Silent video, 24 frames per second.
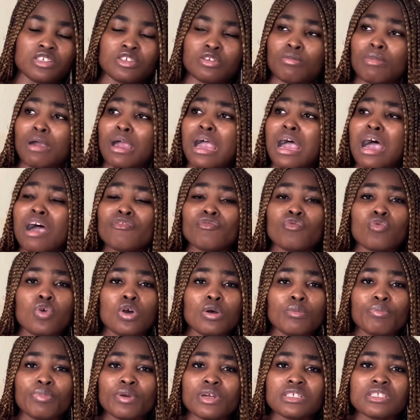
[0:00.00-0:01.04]
You might have
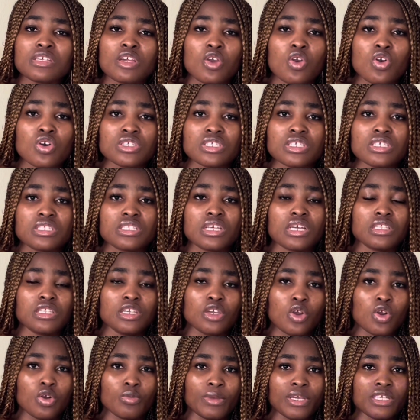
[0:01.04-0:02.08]
one person consistently
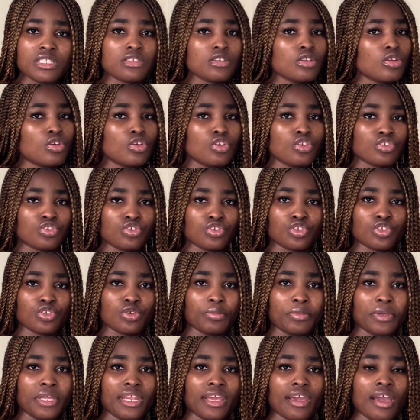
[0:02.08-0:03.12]
commenting on your social
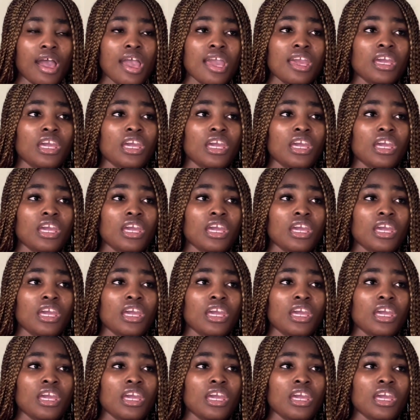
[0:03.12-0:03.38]
media.